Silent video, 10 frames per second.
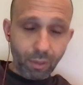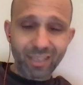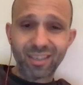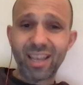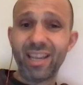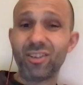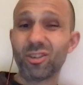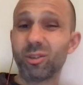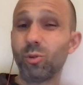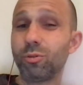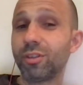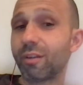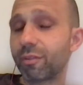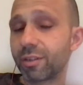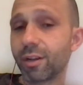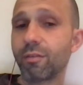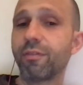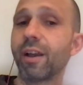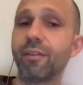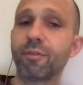Let's say he just loses every single
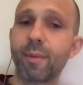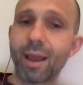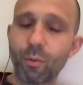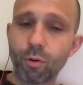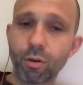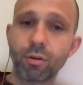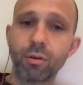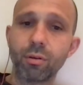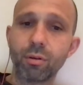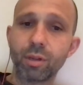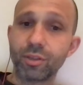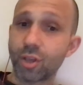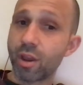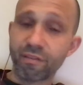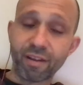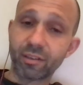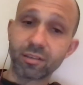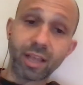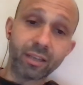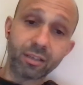fight from now on. It's going to affect
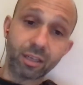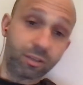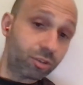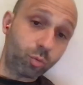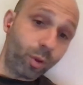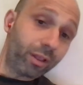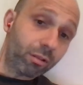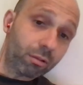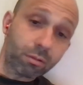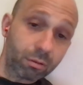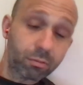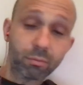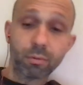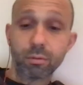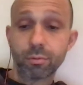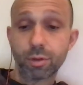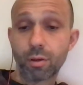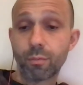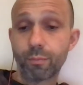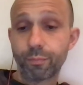his legacy. It just will.
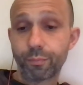So